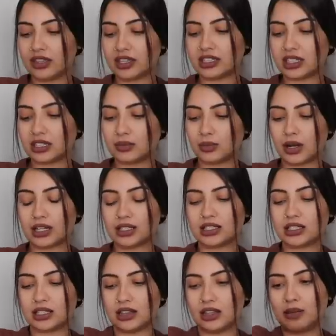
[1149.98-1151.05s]
this is
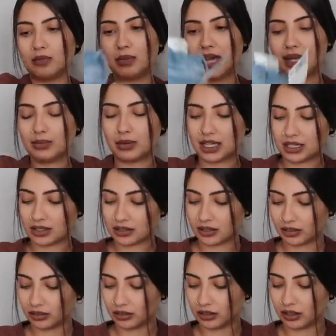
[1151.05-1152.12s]
what the babies
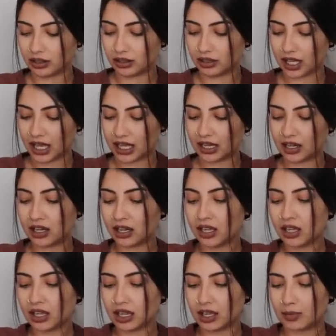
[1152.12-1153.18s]
look like.
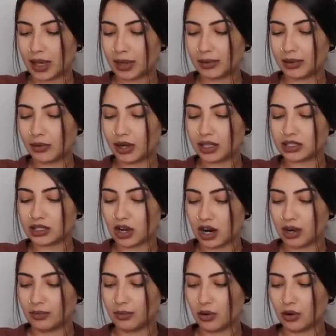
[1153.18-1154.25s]
The baby ones
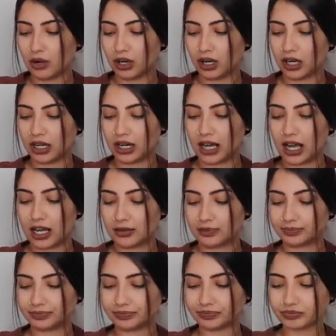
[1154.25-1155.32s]
are more
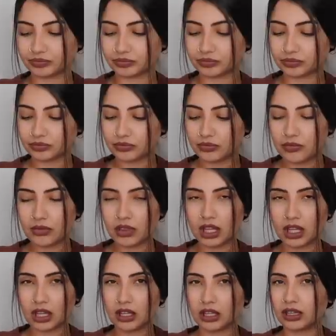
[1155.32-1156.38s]
um,
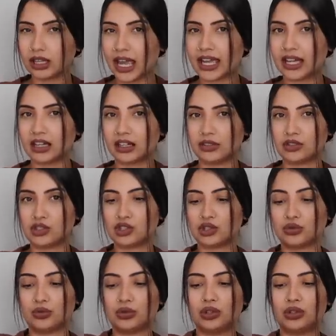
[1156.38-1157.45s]
like
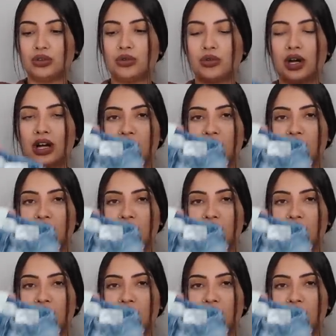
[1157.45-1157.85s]
true